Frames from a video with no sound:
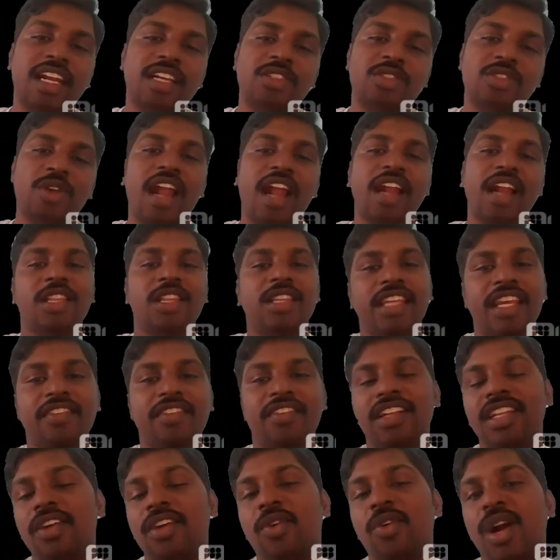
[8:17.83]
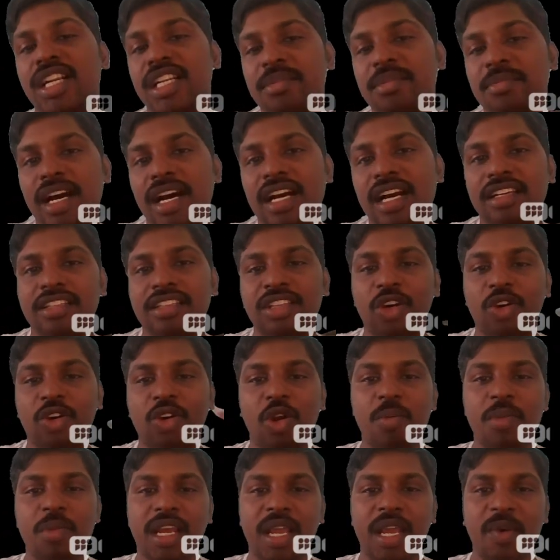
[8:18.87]
So and even the watermark, the
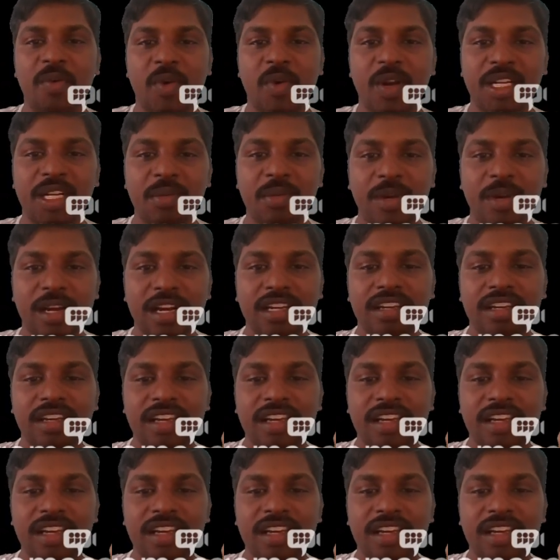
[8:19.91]
ChromaCam watermark,